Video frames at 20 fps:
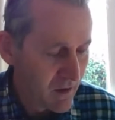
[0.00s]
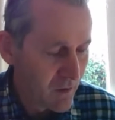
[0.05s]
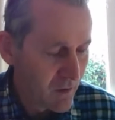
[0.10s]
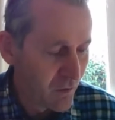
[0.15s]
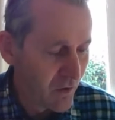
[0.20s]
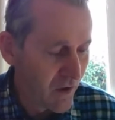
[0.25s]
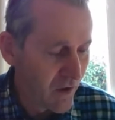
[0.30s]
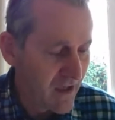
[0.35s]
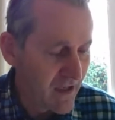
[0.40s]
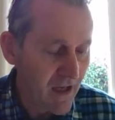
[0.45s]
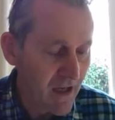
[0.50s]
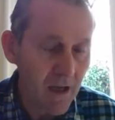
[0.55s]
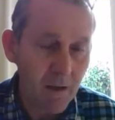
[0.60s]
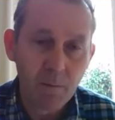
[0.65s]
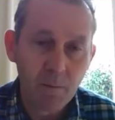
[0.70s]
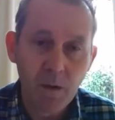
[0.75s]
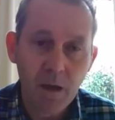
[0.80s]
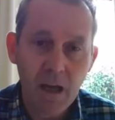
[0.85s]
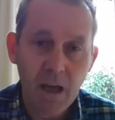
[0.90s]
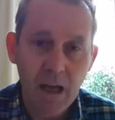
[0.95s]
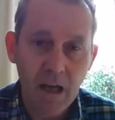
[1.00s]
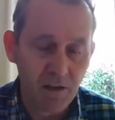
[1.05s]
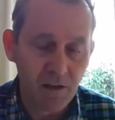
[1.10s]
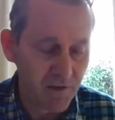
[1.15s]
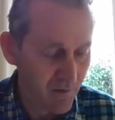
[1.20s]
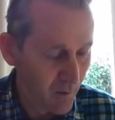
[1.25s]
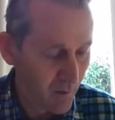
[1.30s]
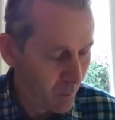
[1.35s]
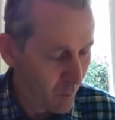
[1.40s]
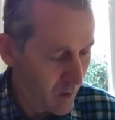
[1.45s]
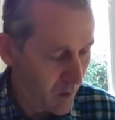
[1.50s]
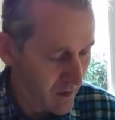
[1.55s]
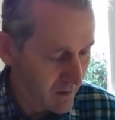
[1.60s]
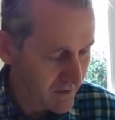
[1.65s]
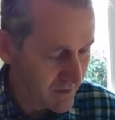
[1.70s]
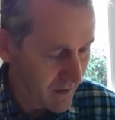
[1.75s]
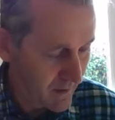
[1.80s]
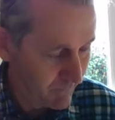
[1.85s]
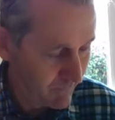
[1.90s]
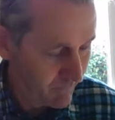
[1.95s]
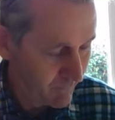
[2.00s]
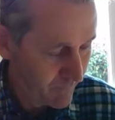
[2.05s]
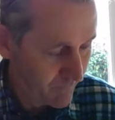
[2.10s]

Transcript: Greener, Healthier and Wilder."